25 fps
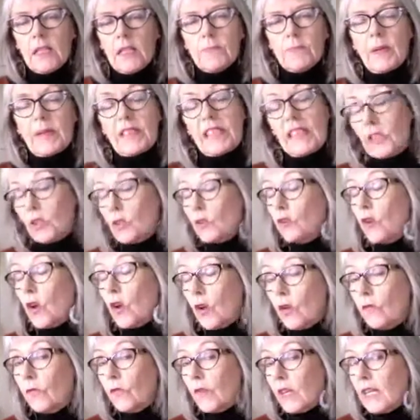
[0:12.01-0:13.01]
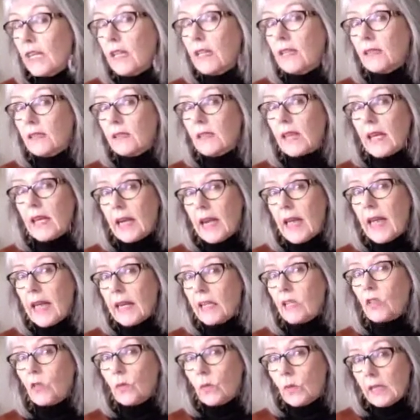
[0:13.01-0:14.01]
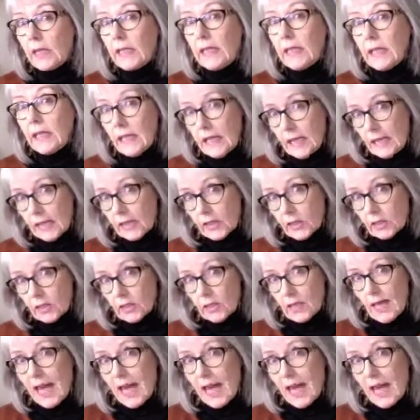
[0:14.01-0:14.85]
But did you know vegans can actually get